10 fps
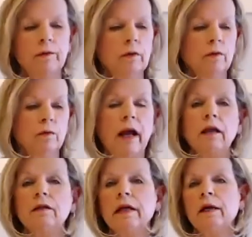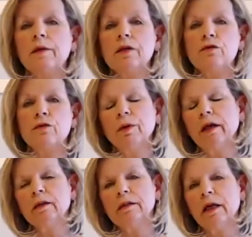radical
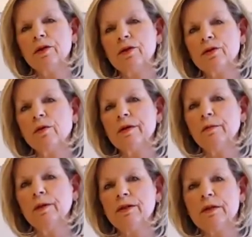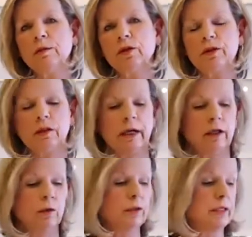damage is going to be similar to like
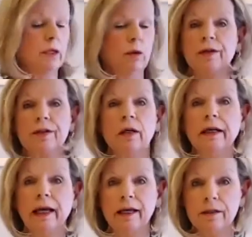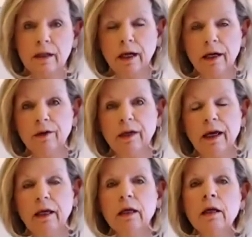you would see rust on a gate, an iron
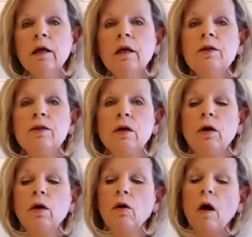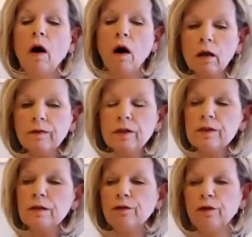gate. So all of these
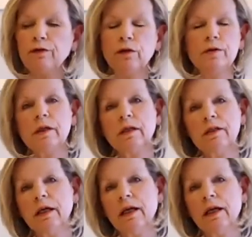different foods that contain